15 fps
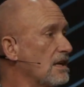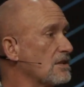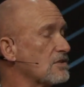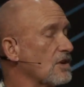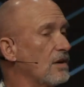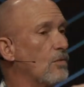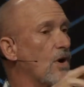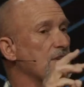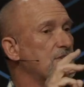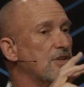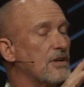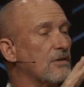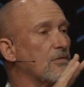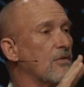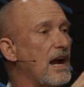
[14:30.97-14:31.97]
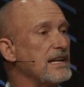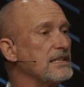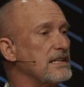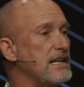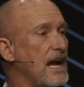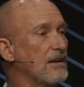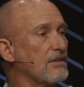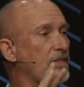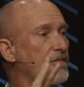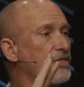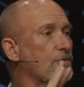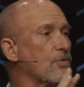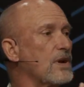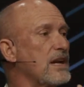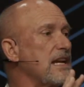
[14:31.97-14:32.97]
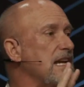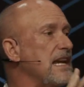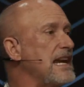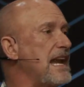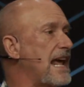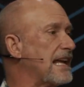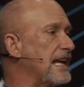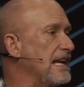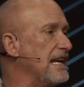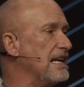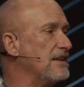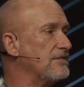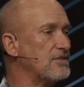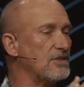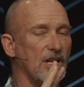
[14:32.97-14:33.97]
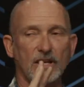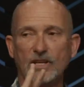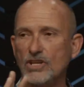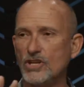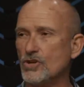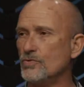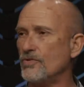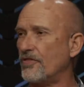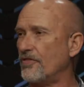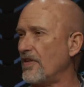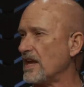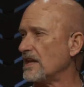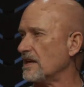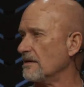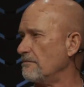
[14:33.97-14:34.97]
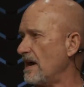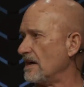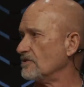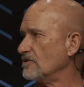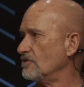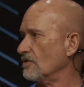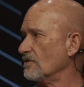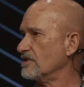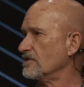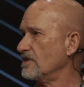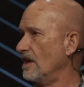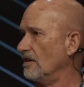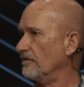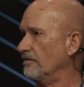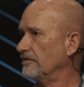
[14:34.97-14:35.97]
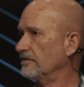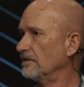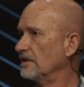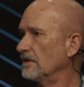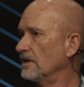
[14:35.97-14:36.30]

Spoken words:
So I want you to write down three negatives that you think about yourself.